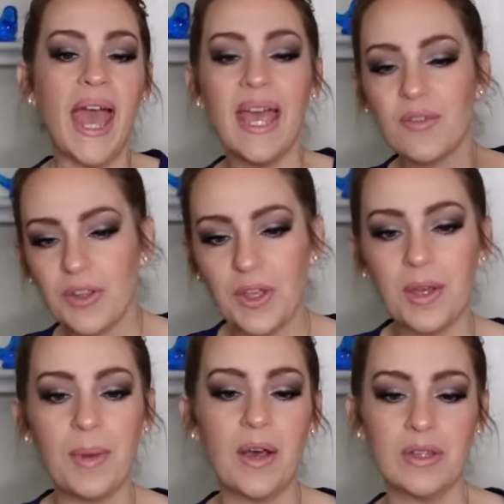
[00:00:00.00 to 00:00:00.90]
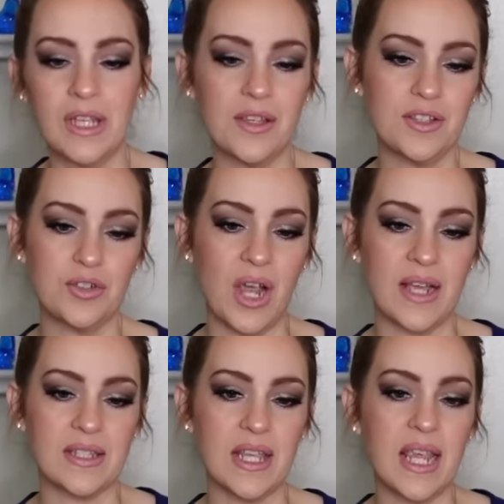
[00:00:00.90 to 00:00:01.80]
Everything about Lika's
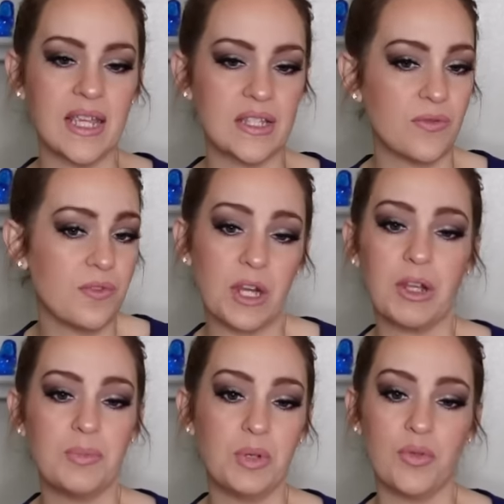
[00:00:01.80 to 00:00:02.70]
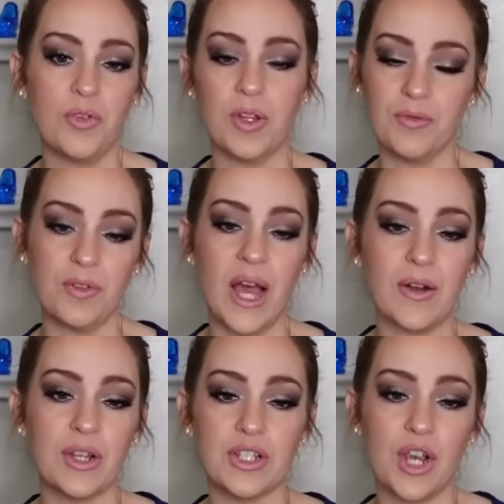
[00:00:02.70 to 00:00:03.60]
dress is very beautiful and
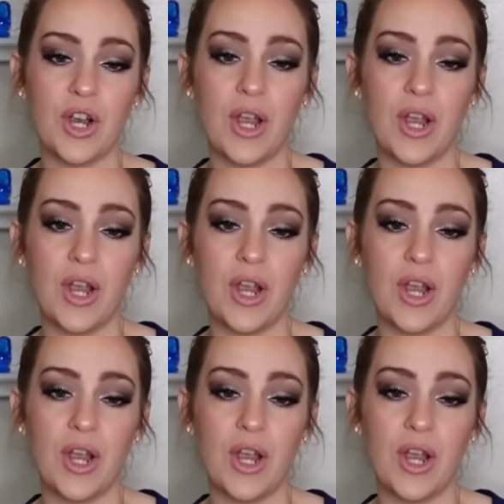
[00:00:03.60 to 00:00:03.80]
flattering to her,